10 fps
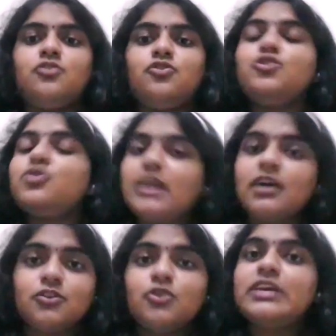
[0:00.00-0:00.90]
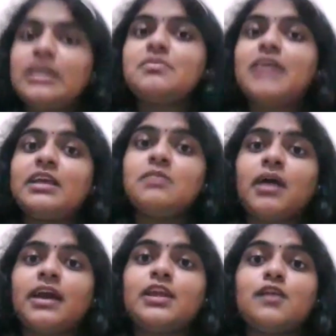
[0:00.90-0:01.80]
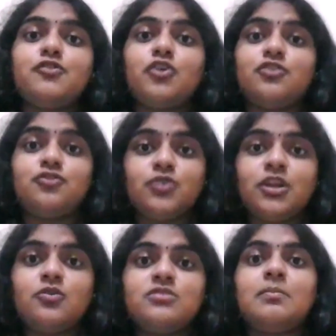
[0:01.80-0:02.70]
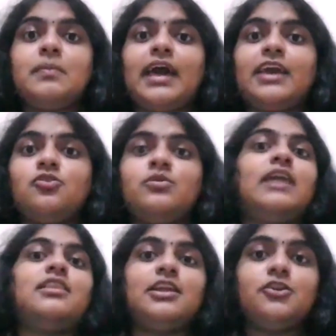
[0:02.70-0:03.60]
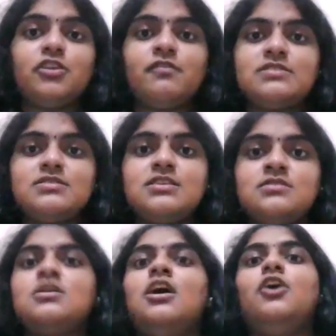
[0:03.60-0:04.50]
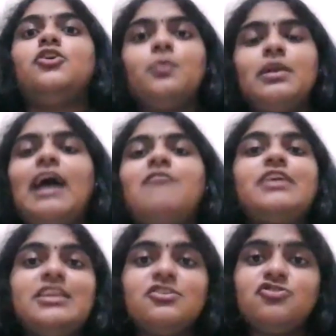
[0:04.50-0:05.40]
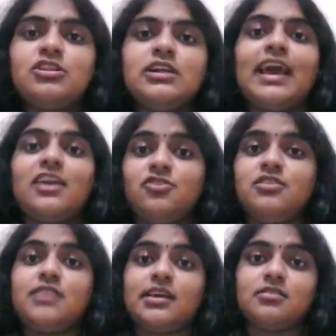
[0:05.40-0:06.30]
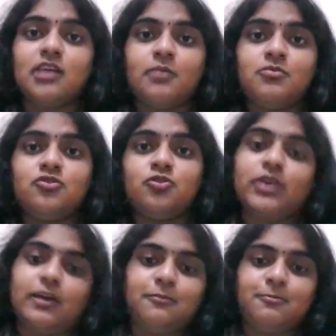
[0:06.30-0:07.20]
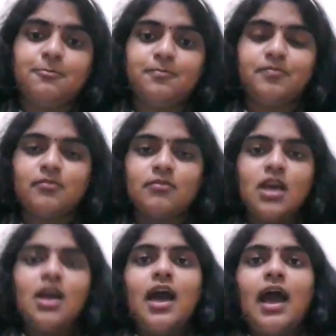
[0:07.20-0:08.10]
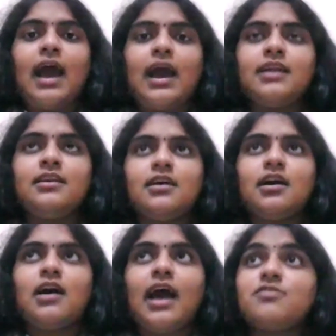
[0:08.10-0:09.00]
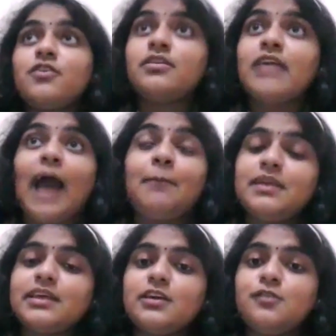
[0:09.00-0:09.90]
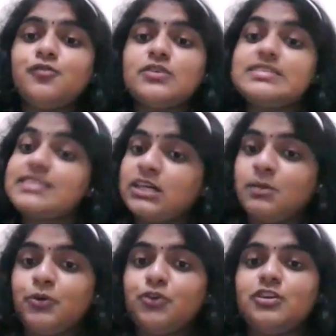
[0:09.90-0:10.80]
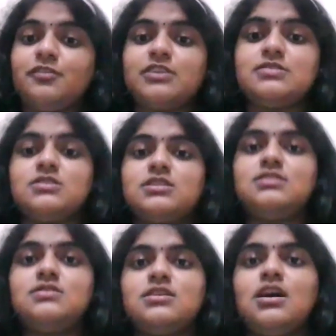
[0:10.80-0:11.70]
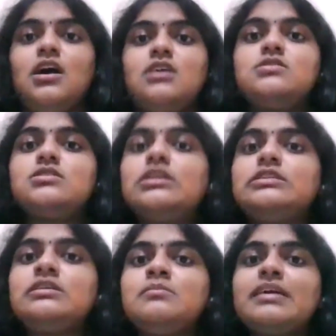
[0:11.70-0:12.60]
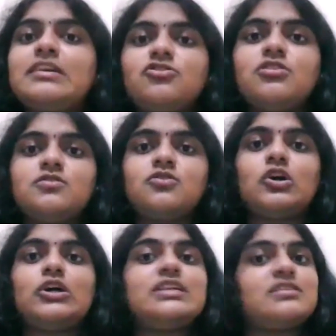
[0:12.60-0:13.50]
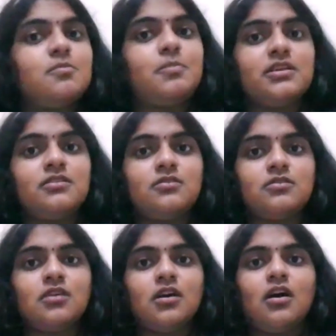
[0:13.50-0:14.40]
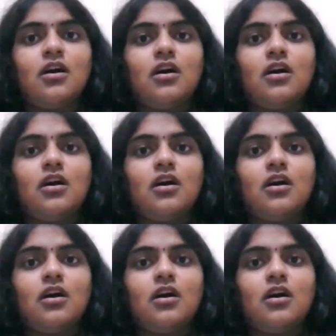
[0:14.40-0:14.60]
So do keep that in mind. If you're a student who's applying to Netherlands universities, you will have additional entrance exams to give. And as an applicant for Singapore universities, certain majors or disciplines,